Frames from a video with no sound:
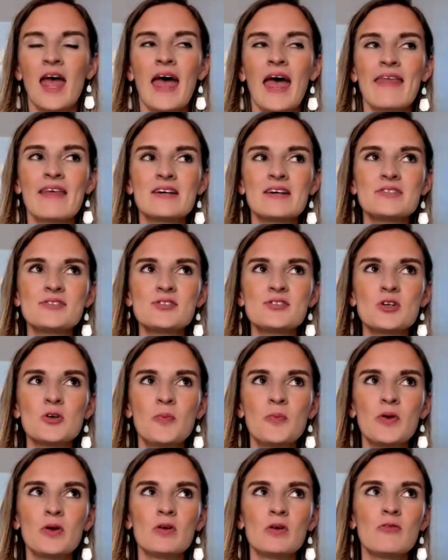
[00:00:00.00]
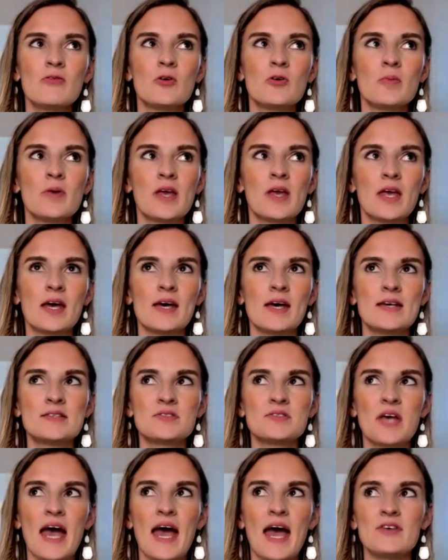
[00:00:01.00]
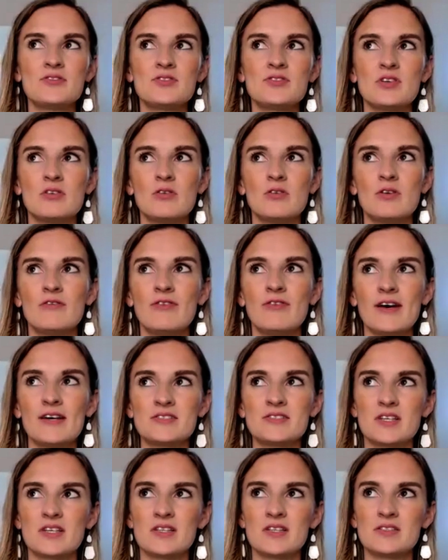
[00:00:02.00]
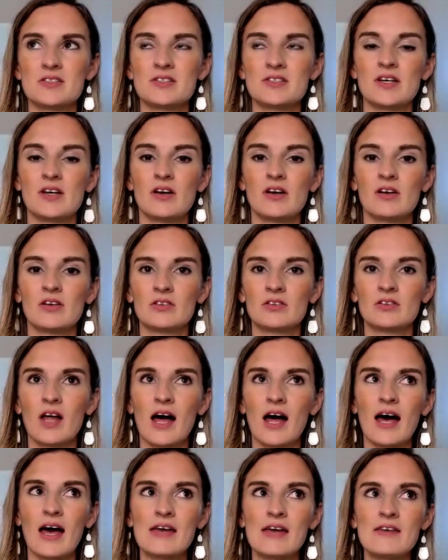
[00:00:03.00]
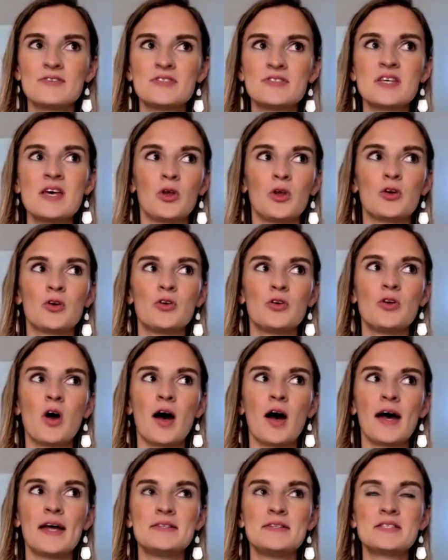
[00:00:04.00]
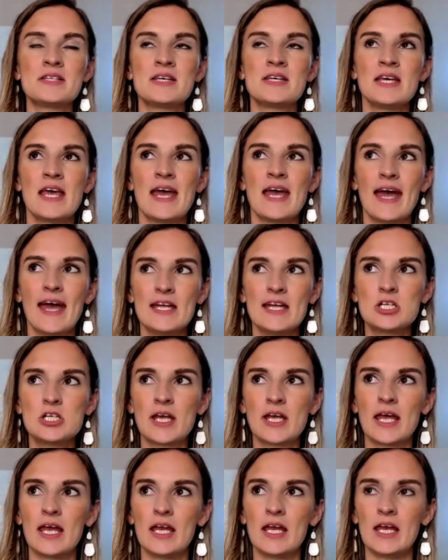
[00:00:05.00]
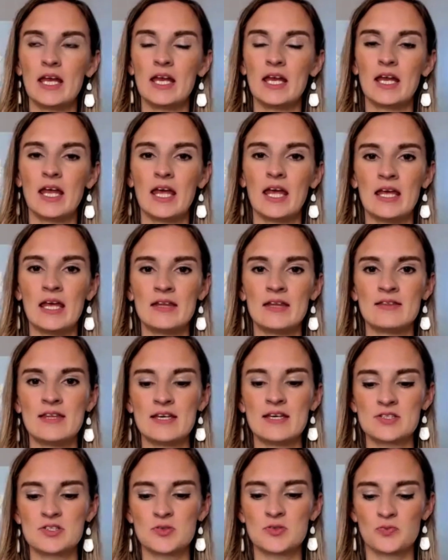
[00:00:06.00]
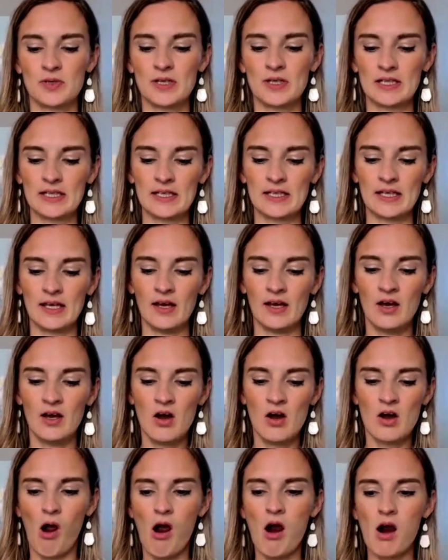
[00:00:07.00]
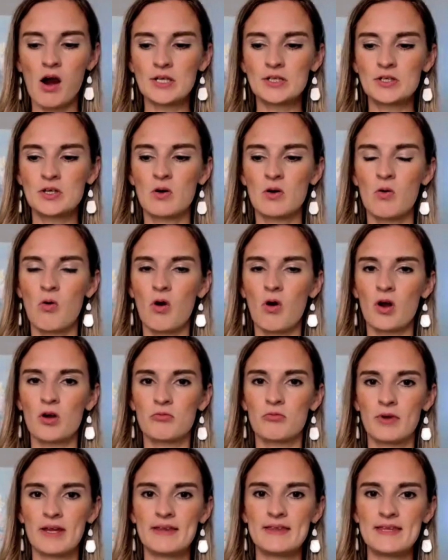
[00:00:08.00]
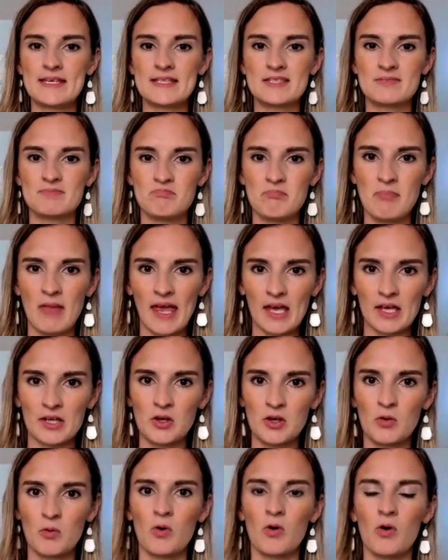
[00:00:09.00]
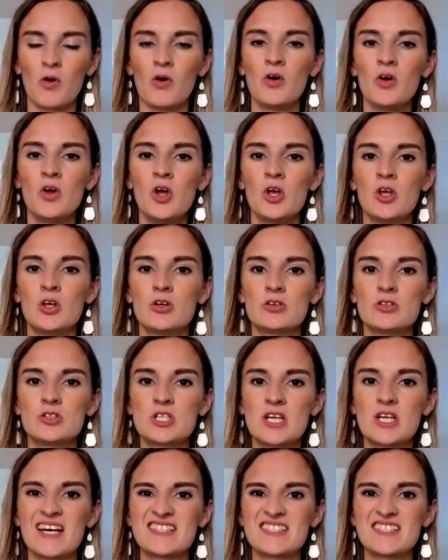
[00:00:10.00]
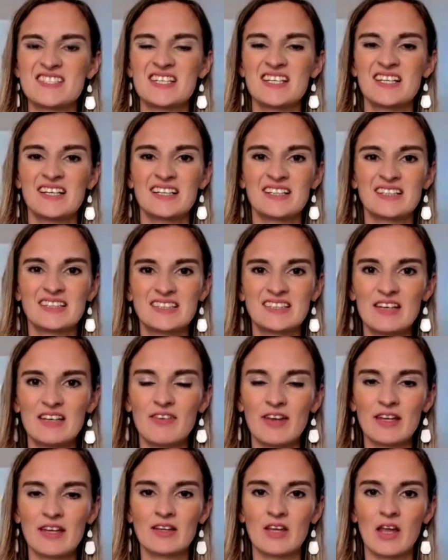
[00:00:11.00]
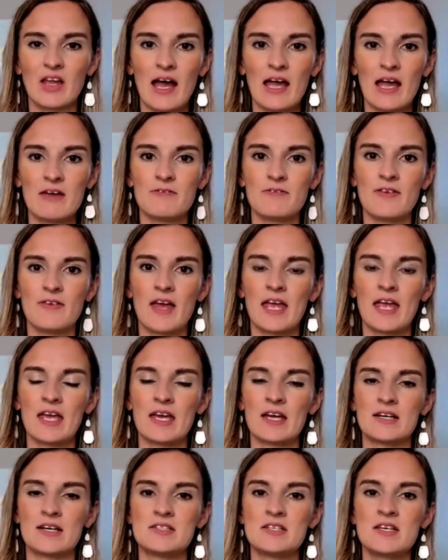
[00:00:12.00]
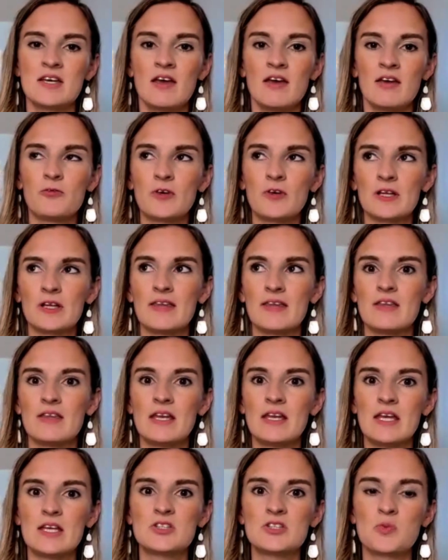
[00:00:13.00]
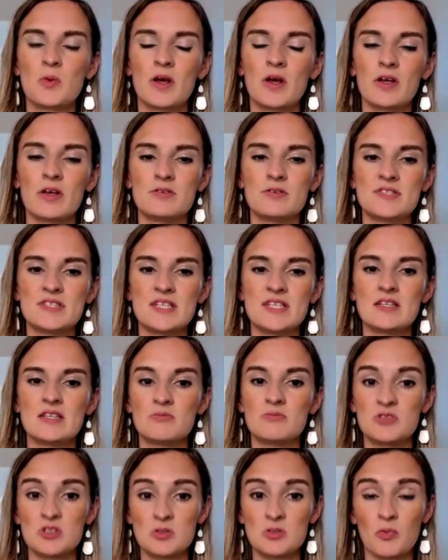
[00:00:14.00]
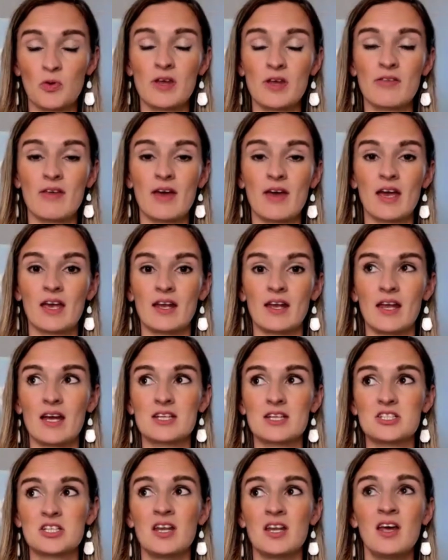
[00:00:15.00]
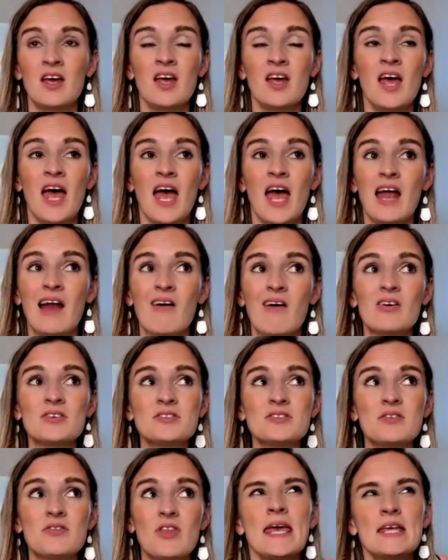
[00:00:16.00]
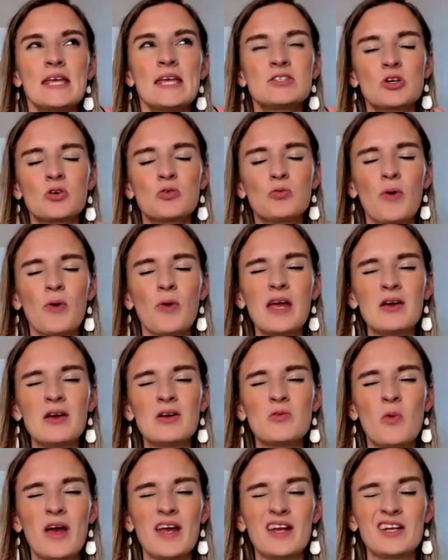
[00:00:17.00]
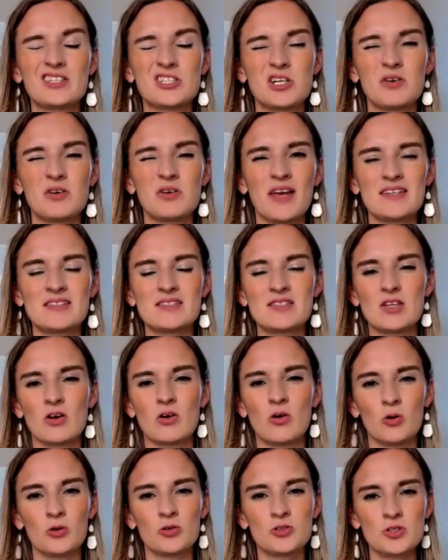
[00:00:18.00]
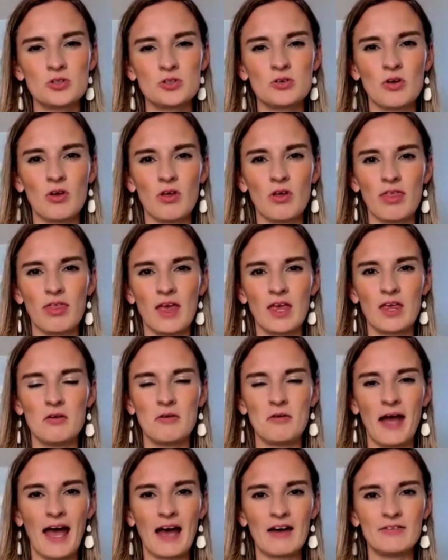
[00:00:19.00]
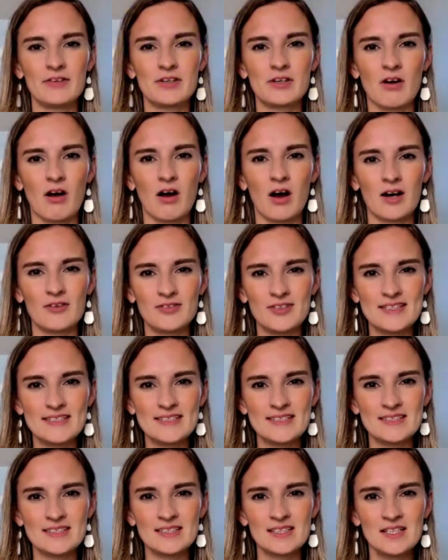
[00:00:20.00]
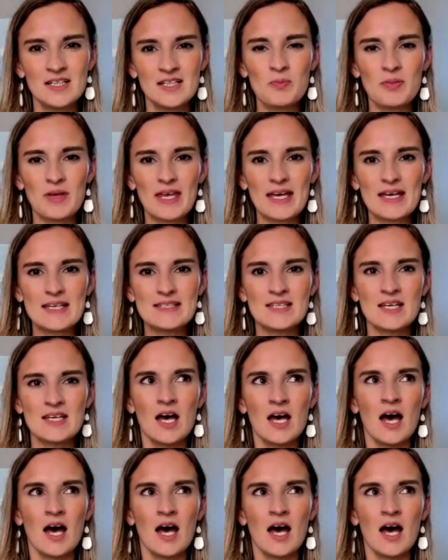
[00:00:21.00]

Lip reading: And that's so beautiful because as you invest into their lives, you're not educating in this really hardcore, read this manual. You're just living life and filling the needs where you see them to bring that connection. And also, it's a great way to showcase the culture that you have in your office because